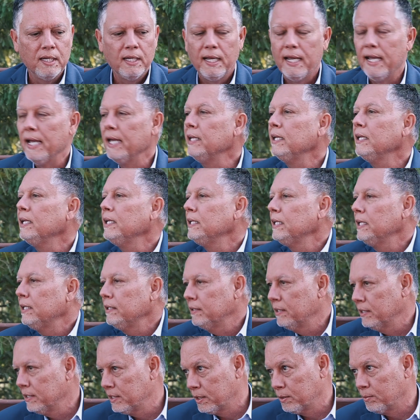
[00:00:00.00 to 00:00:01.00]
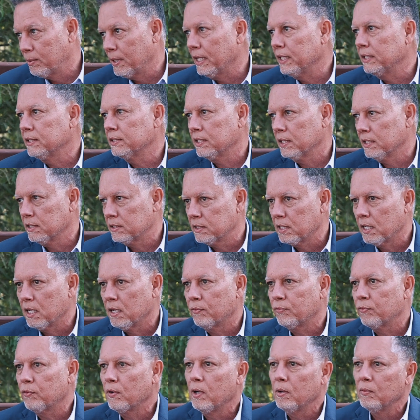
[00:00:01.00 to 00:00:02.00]
any need that arises,
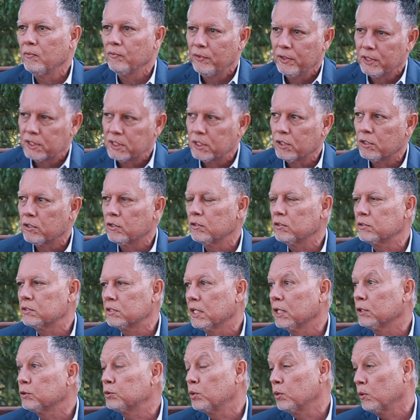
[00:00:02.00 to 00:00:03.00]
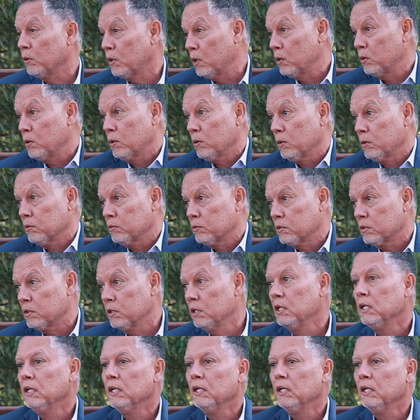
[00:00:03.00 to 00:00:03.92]
from visitors to locals.